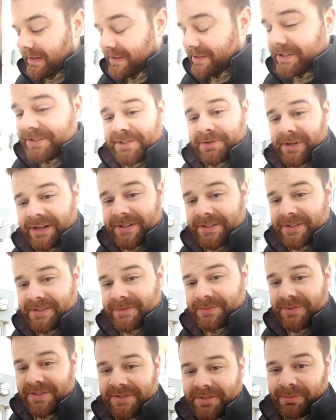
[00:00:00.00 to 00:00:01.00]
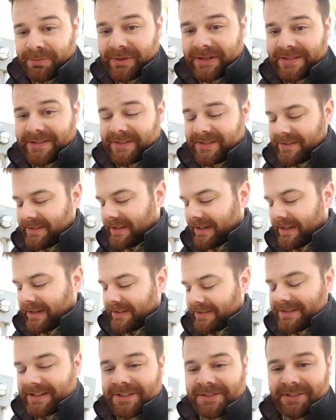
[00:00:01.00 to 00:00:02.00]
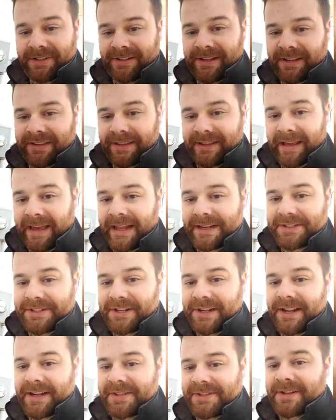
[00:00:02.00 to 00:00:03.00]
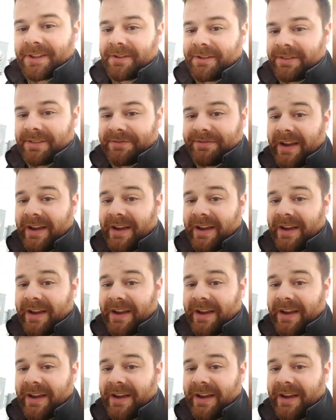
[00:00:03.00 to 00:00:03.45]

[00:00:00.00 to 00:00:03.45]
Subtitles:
situation was still present. Essentially nothing had changed other than the